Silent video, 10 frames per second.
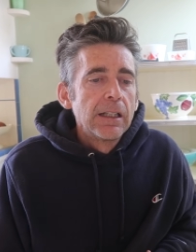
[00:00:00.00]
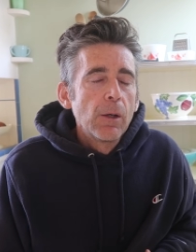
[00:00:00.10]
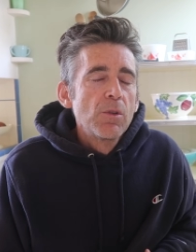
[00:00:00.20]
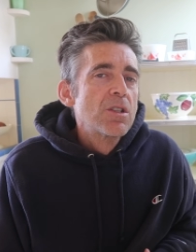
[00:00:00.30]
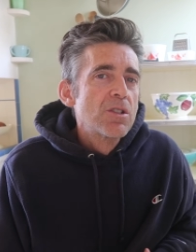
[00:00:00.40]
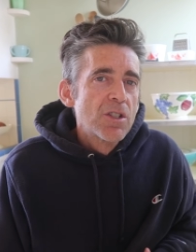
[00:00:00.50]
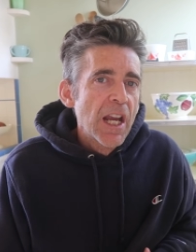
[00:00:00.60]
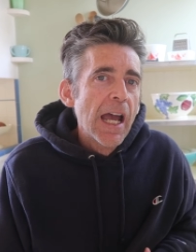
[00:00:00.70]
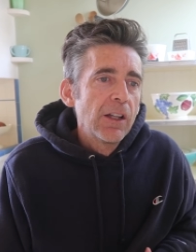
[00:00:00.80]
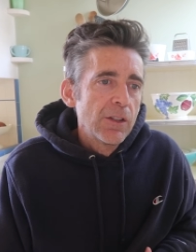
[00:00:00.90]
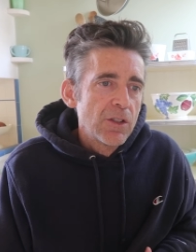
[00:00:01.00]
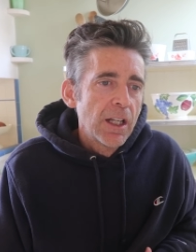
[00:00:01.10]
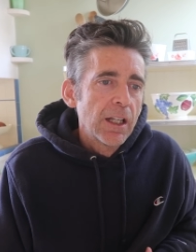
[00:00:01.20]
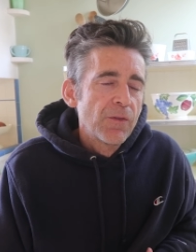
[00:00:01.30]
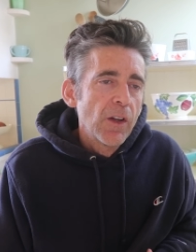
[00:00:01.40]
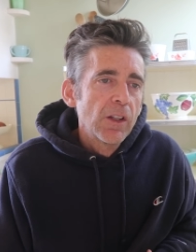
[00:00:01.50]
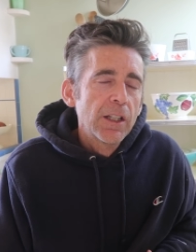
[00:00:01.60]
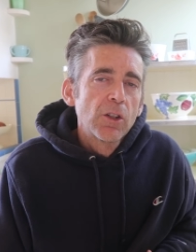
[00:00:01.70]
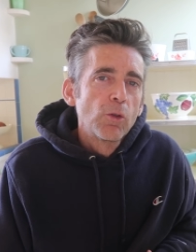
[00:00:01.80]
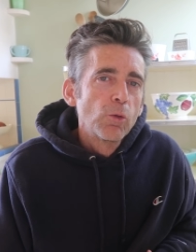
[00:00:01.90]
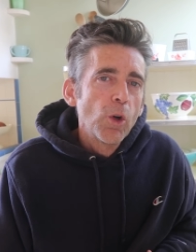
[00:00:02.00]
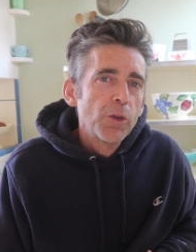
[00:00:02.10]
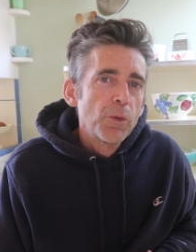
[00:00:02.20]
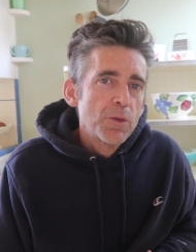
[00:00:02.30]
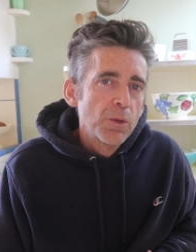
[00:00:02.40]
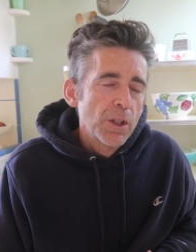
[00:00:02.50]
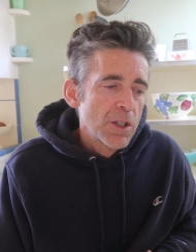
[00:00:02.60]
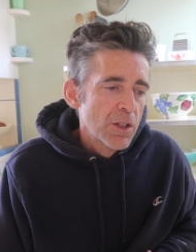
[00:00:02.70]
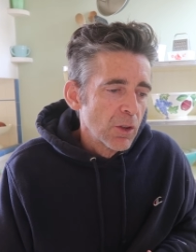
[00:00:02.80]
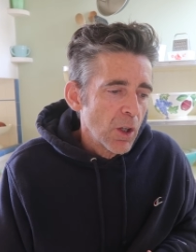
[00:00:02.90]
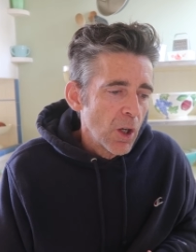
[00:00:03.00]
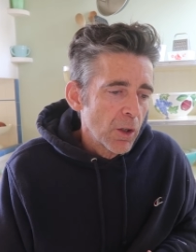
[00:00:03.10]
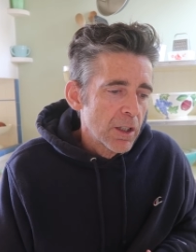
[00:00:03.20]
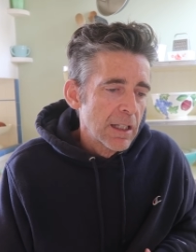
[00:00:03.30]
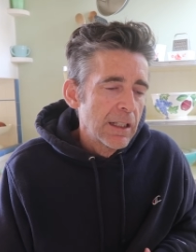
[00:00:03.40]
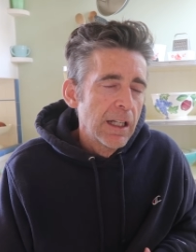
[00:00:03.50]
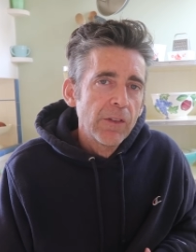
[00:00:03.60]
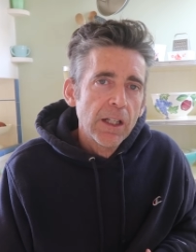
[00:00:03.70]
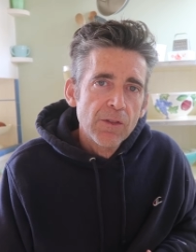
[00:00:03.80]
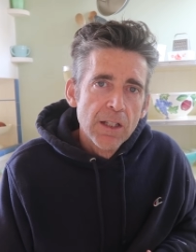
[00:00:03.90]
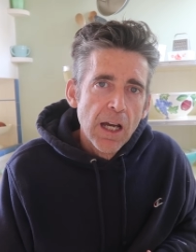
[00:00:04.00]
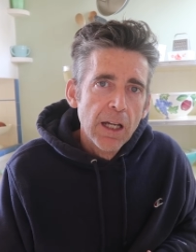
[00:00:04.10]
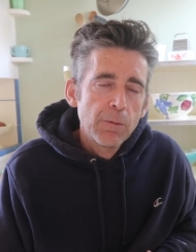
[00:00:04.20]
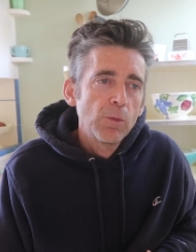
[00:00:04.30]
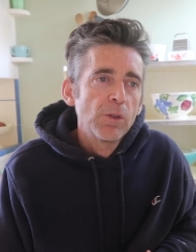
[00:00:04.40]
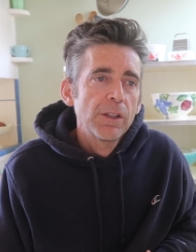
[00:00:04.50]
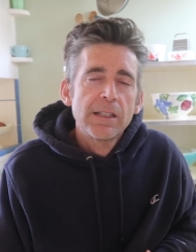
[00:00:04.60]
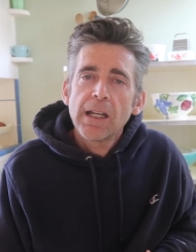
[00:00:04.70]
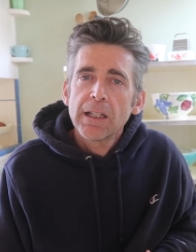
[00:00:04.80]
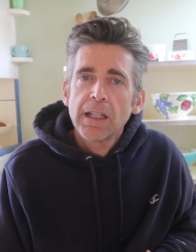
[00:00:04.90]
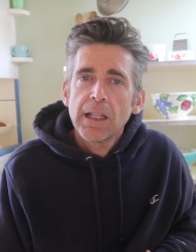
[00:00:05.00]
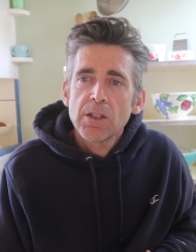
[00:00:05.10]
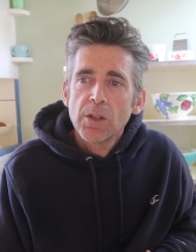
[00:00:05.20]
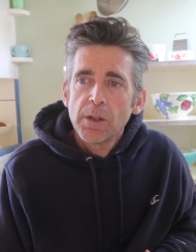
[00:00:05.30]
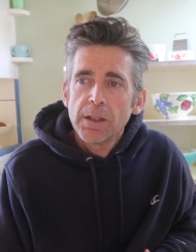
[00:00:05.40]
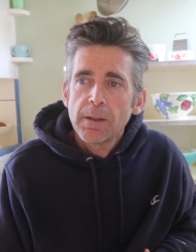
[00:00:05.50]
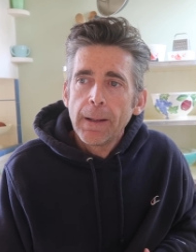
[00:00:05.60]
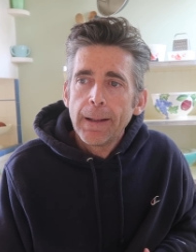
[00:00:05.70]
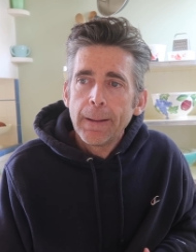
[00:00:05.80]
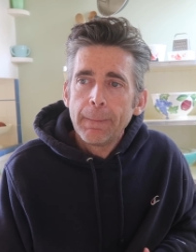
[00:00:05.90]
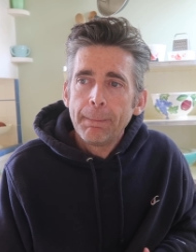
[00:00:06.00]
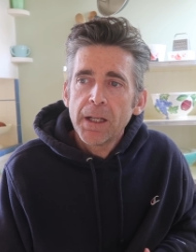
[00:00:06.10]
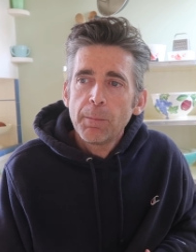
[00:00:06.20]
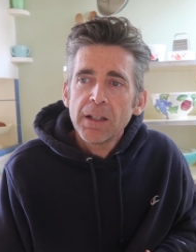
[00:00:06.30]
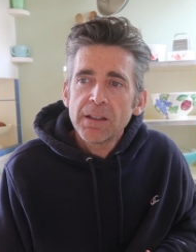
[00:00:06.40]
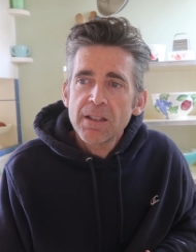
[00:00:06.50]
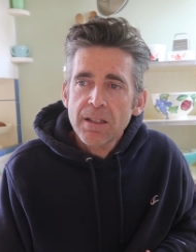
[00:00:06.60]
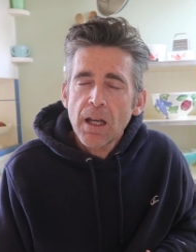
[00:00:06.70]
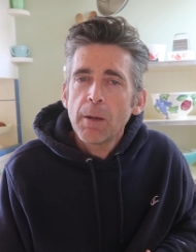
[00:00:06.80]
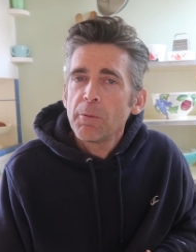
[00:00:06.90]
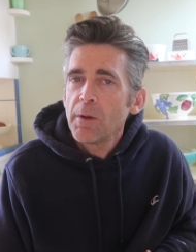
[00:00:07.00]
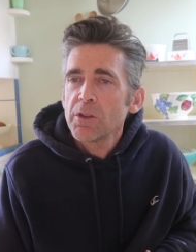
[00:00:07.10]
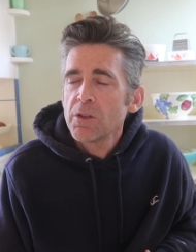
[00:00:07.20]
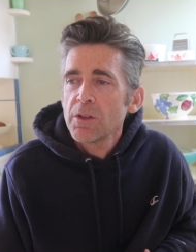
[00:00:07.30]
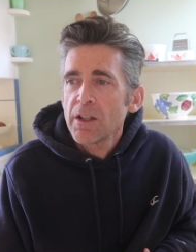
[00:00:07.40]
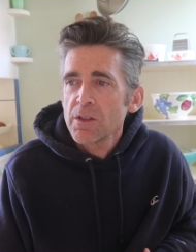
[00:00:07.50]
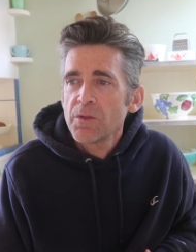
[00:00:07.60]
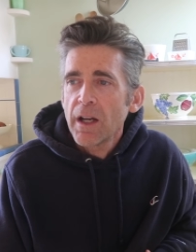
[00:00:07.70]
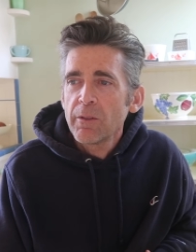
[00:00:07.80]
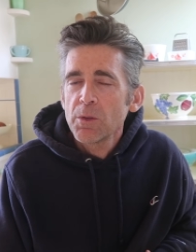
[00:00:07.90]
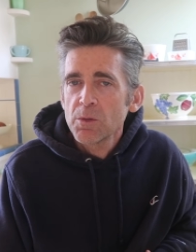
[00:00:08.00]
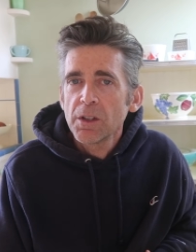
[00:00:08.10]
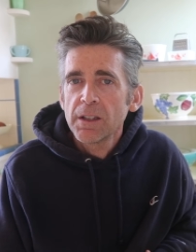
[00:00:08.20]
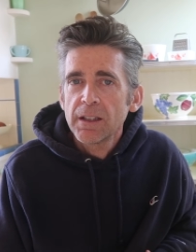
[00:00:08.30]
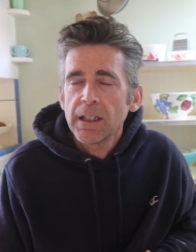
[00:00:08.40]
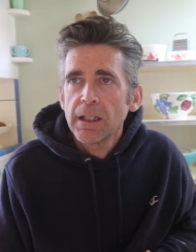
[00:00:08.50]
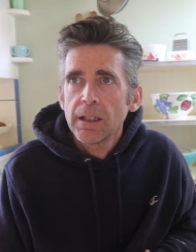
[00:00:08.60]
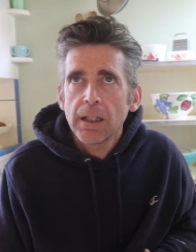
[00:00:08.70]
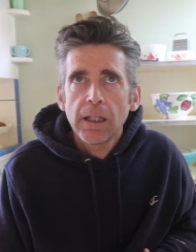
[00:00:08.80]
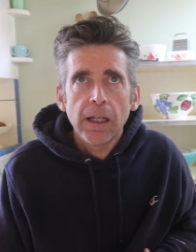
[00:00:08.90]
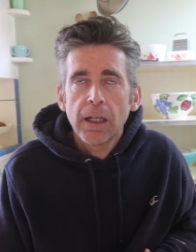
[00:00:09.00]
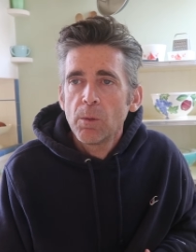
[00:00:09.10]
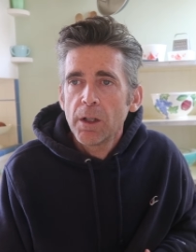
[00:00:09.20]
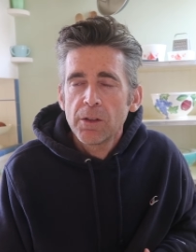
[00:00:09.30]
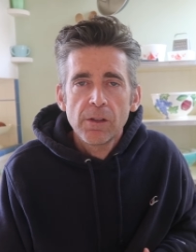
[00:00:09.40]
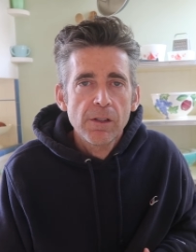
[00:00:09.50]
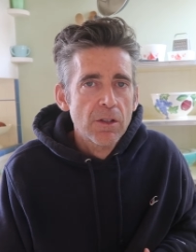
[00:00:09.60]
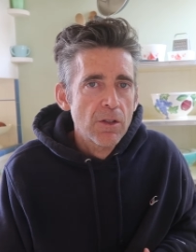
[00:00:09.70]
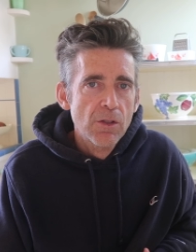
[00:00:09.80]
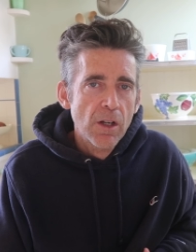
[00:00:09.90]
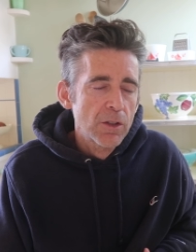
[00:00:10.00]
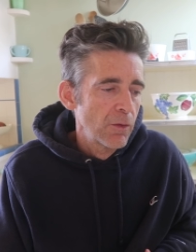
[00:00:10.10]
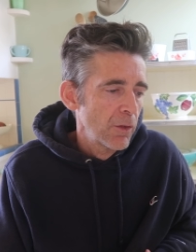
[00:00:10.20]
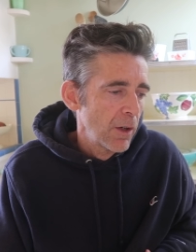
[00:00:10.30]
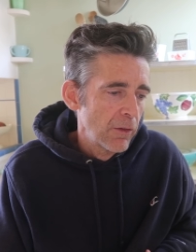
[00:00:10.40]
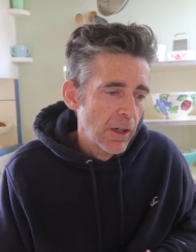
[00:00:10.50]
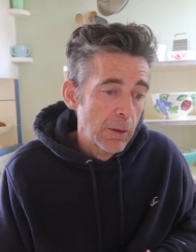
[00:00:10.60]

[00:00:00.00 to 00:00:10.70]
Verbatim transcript: It was challenging. It felt like the growth was really slow because I didn't have enough time to really dedicate to it. Um, but about this time, around 2005, I was really thinking, yeah, I don't want to do this construction forever.